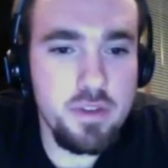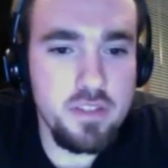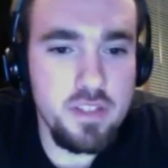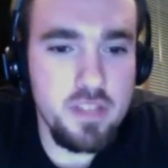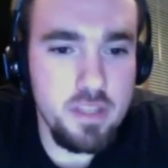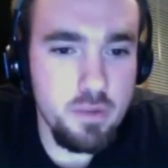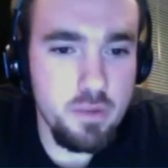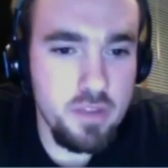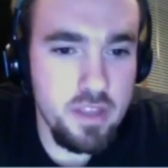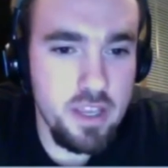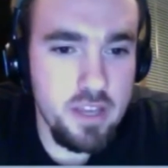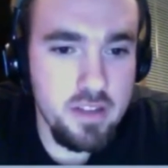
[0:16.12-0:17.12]
today with
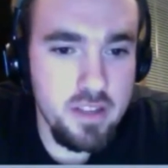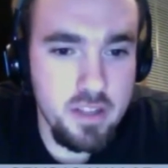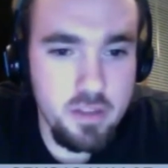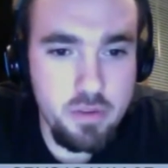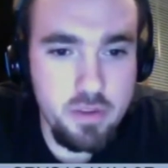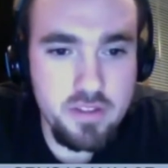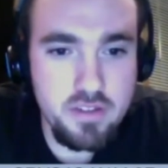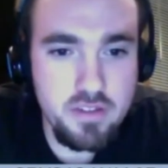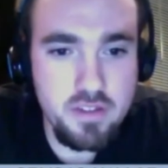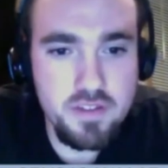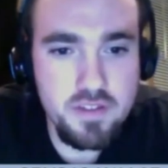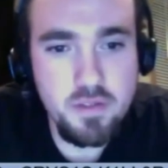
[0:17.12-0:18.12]
Andy Hellraiser,
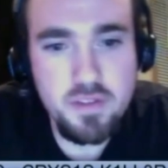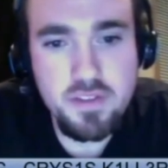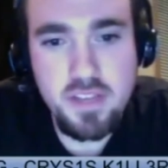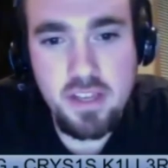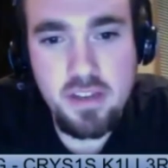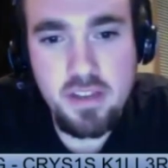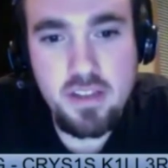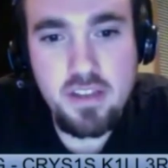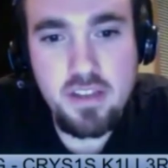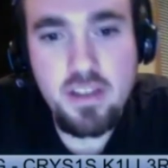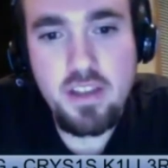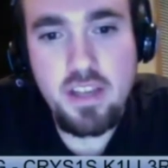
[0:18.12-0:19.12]
also known as Andy,
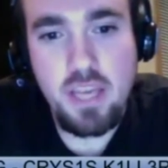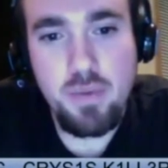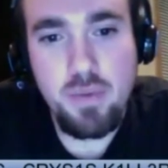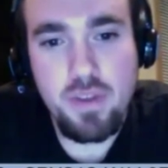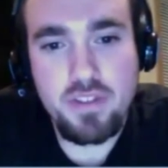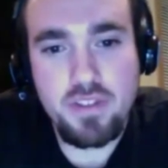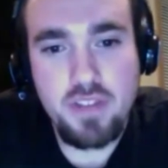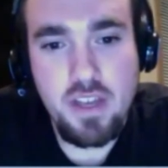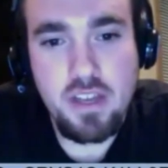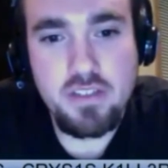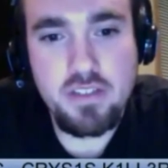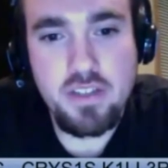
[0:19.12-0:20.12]
and we also
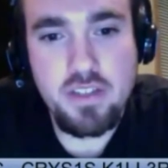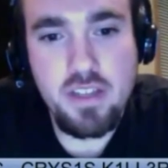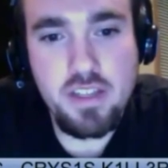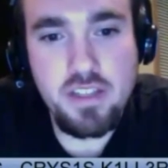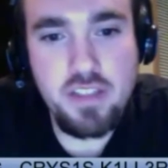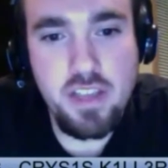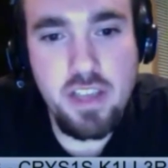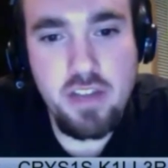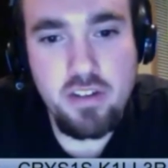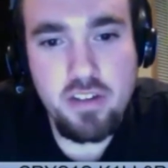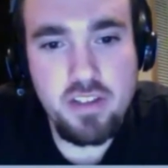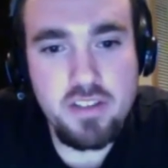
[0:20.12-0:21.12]
got
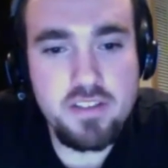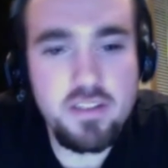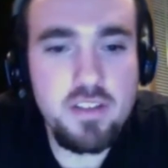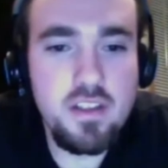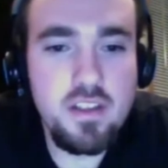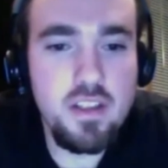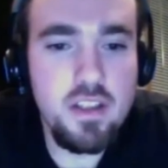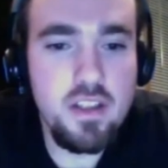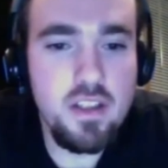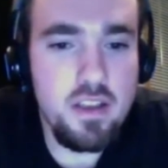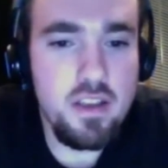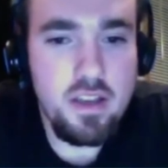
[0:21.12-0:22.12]
EGxAnarchist.
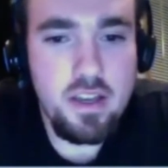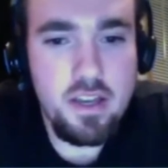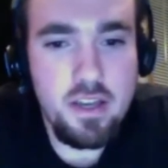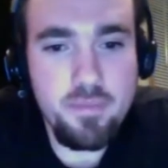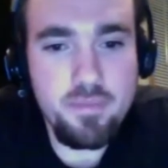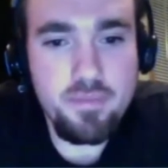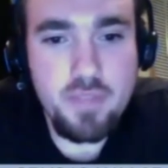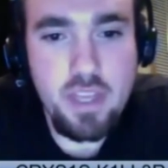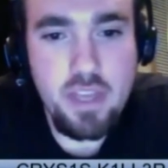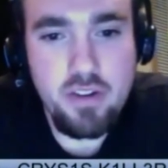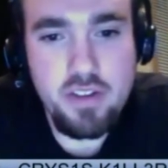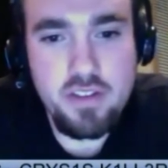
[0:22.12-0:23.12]

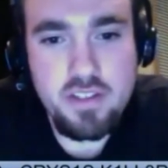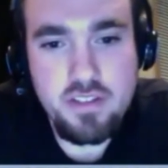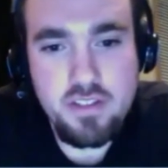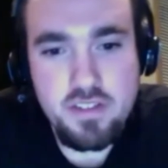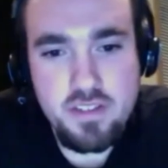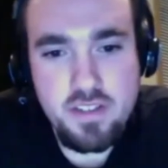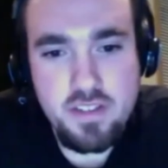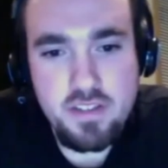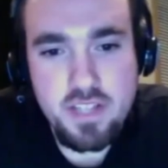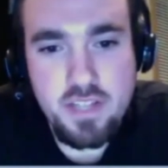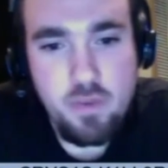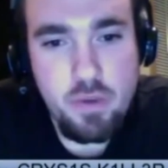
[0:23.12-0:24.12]
Anarchist, as you can see,
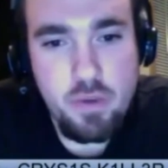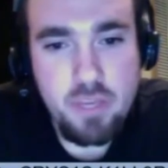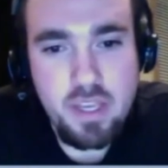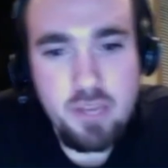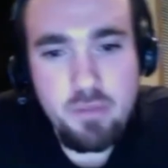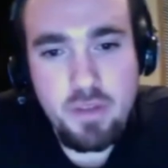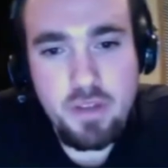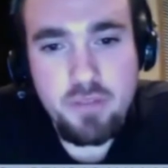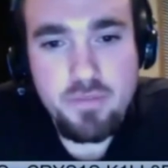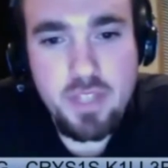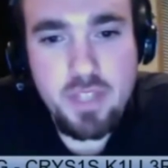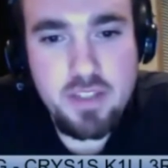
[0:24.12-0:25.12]
doesn't have a webcam, but
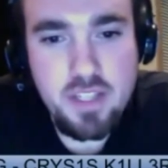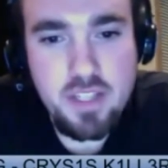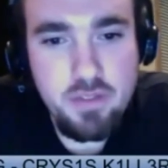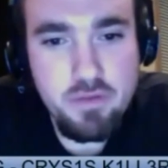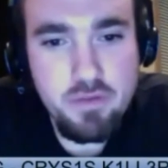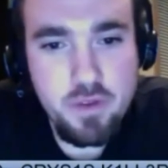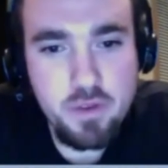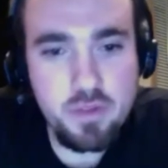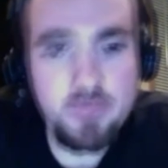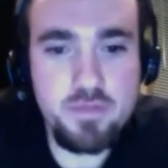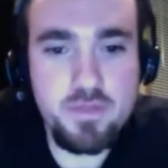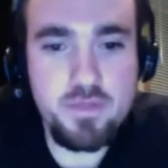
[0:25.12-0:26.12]
he has a lovely photo.
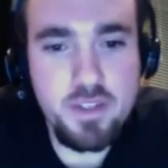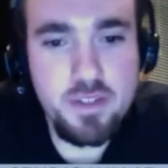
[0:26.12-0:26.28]
So.